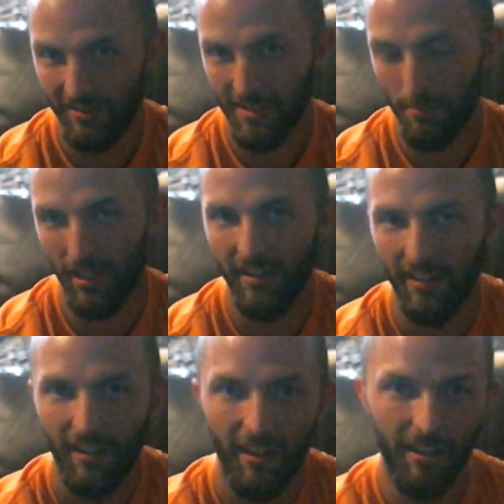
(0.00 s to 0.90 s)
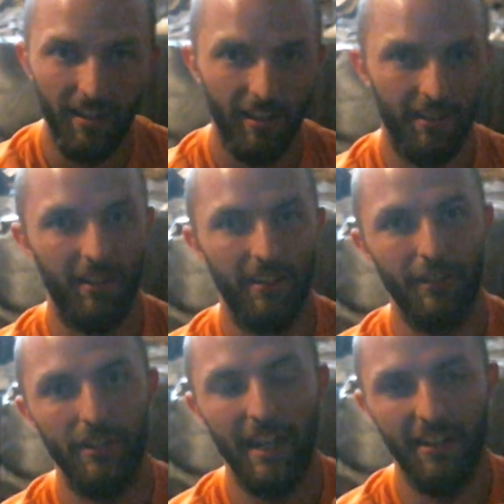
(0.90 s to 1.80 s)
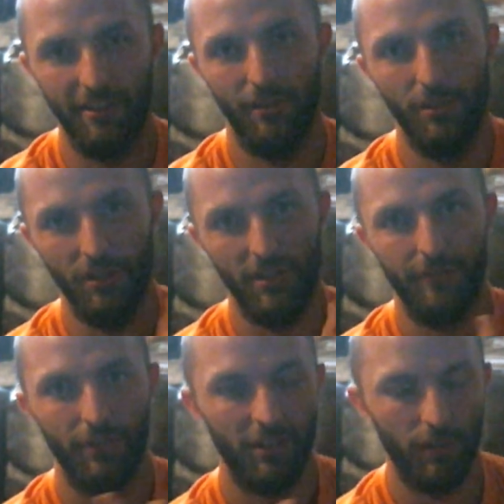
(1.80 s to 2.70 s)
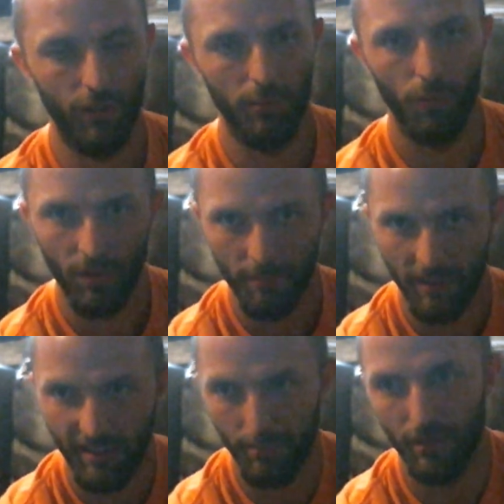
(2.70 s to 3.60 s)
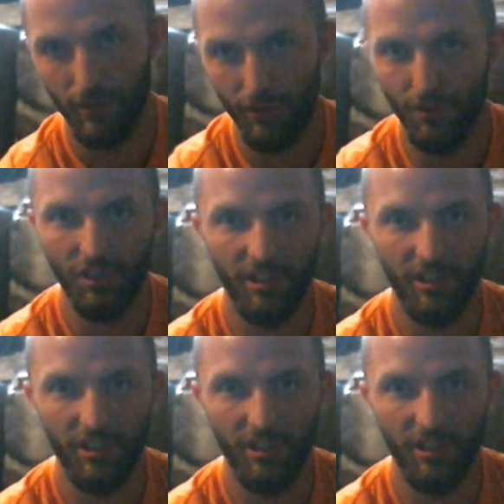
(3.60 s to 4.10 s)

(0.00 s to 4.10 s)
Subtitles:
people that are trying to make the world a better place, actually, by